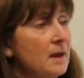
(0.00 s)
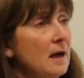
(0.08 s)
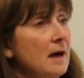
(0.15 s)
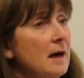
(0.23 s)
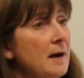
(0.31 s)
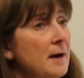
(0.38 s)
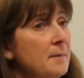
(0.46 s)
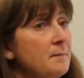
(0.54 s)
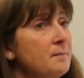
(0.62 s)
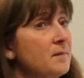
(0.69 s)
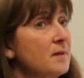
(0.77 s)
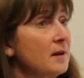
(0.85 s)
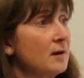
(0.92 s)
Um,
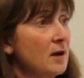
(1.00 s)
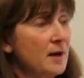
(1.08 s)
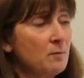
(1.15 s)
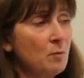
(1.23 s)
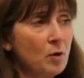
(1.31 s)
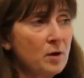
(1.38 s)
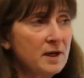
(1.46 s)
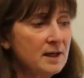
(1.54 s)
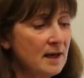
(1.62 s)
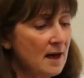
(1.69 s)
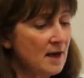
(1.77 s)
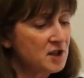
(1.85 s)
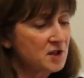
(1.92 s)
they're on morning
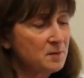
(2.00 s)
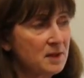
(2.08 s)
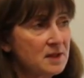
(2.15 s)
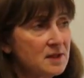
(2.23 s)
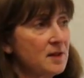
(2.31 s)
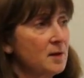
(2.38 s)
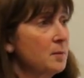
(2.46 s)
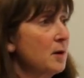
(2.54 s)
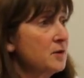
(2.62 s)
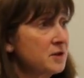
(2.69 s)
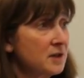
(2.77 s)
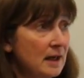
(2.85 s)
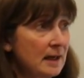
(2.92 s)
announcements. They're
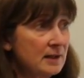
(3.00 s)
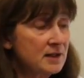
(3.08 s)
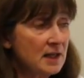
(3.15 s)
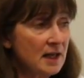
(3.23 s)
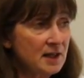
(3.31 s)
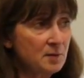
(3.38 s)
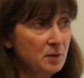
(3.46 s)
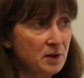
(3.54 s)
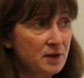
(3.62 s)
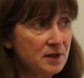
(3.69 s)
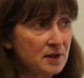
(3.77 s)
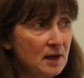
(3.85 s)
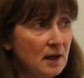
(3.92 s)
posted outside the
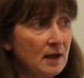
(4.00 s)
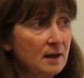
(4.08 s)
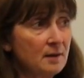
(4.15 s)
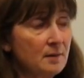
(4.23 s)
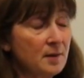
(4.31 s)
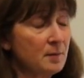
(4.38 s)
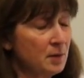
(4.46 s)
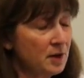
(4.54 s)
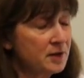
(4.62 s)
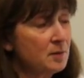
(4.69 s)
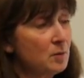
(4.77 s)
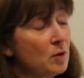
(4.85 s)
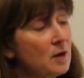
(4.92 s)
bulletin, uh, the
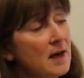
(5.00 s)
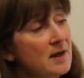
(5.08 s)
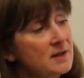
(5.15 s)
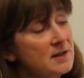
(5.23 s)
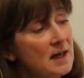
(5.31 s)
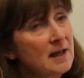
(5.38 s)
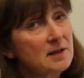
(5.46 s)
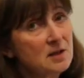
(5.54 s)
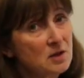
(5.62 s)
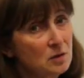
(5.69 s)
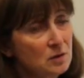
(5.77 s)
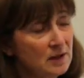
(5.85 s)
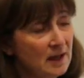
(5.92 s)
bulletin board outside the
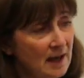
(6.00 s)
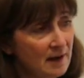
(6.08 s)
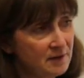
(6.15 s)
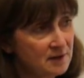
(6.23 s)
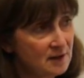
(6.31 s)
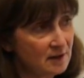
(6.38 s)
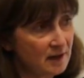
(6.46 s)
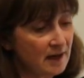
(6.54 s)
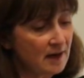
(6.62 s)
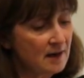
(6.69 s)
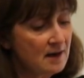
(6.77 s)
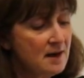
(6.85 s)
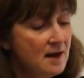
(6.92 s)
student
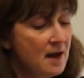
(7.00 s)
cafeteria.